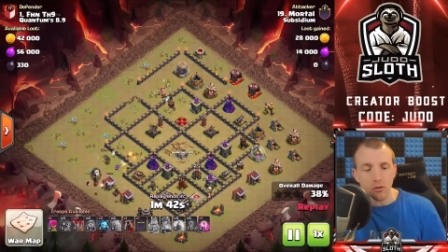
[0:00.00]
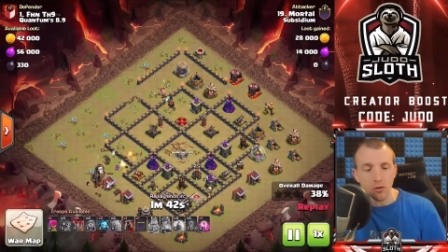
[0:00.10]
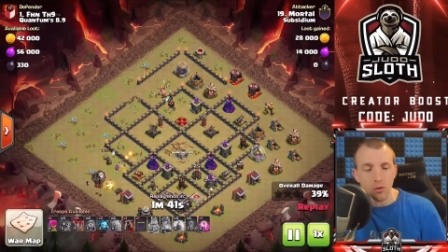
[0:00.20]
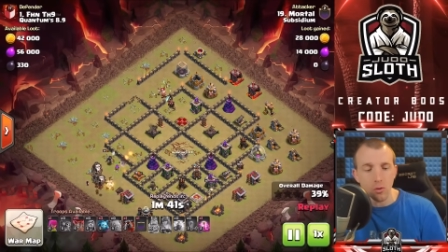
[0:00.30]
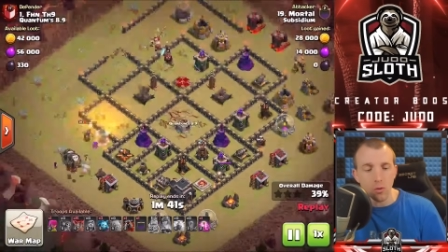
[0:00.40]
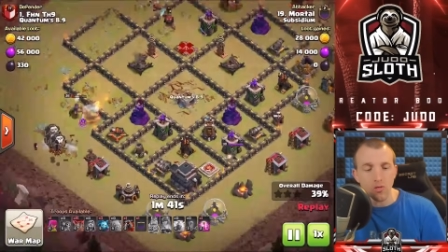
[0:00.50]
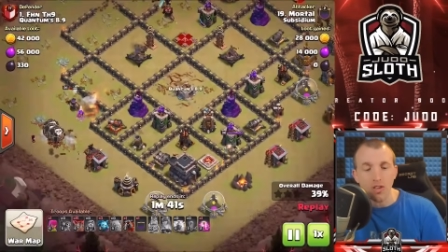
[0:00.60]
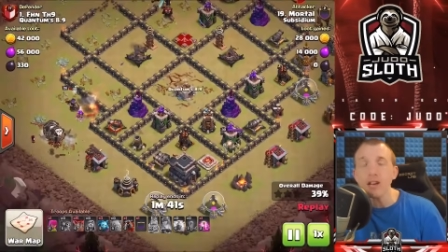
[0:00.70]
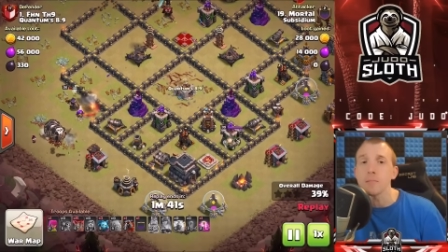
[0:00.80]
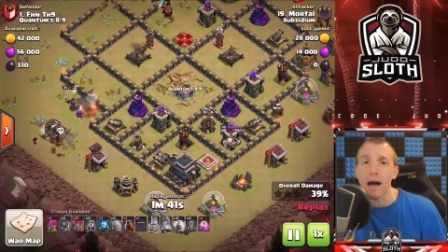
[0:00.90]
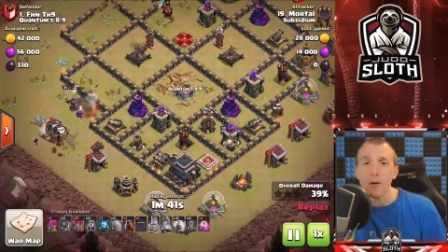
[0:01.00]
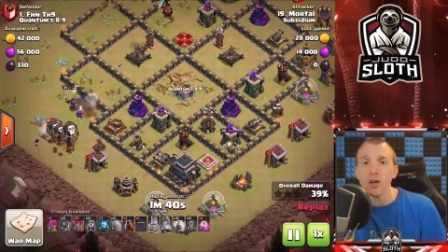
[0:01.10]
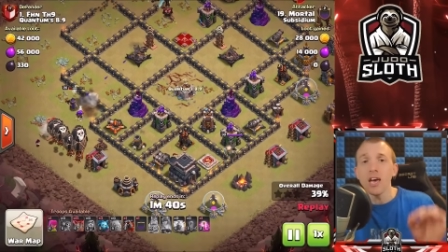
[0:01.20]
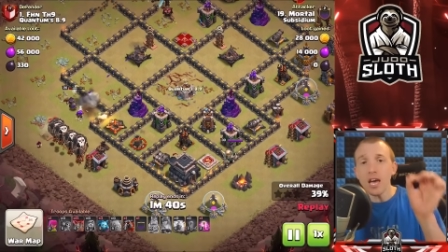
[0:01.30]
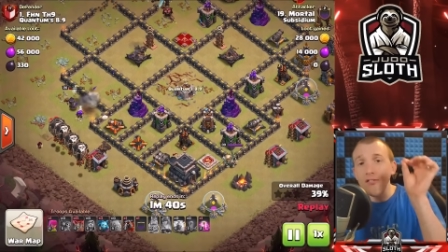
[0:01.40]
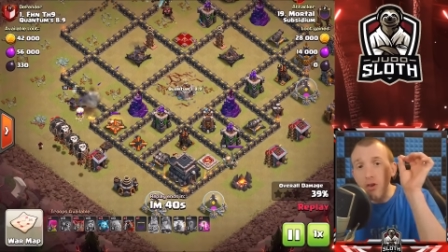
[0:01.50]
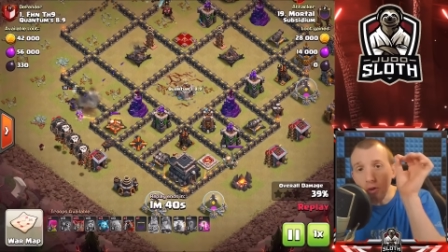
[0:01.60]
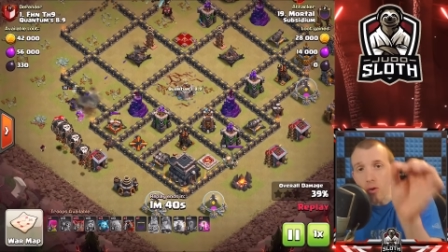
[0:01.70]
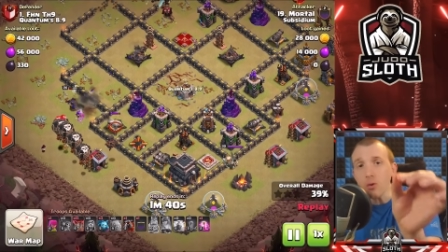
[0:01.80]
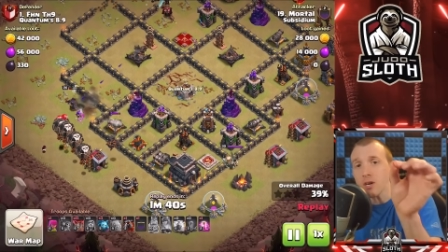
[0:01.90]
to think about. If
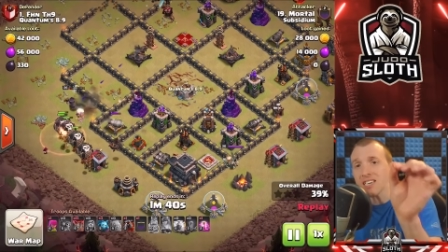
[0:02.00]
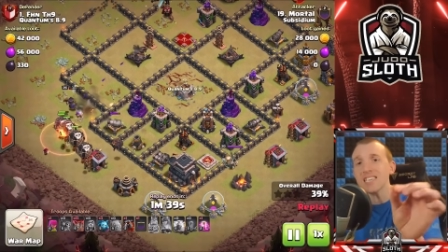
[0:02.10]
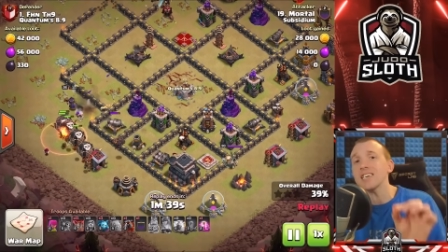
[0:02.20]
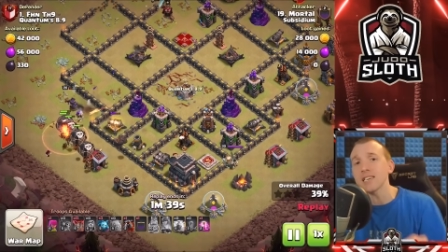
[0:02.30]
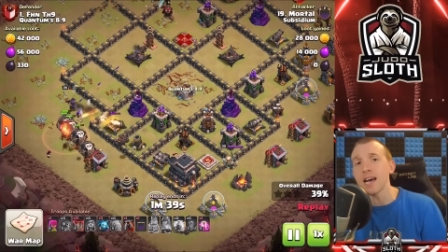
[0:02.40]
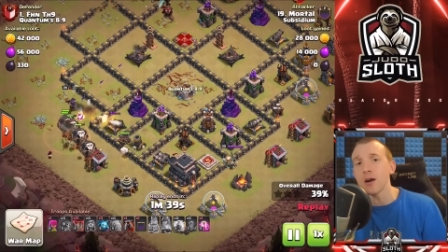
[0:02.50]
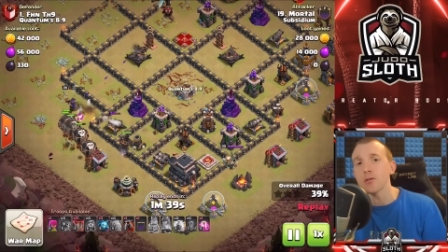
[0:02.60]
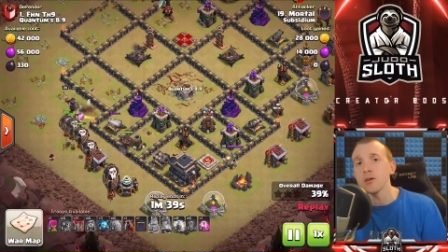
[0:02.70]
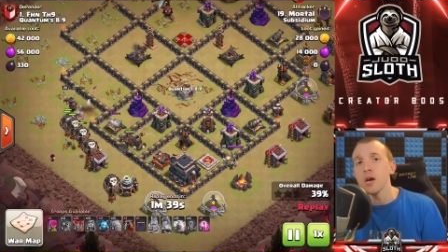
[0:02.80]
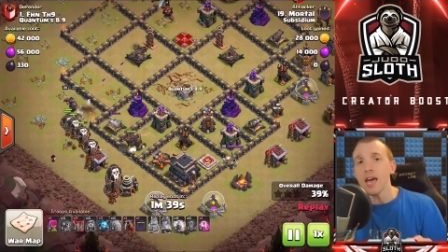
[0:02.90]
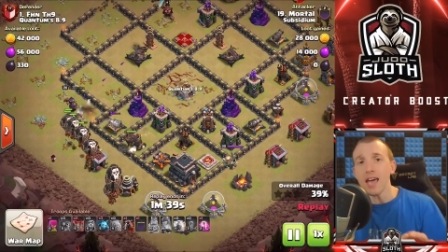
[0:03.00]
you can take down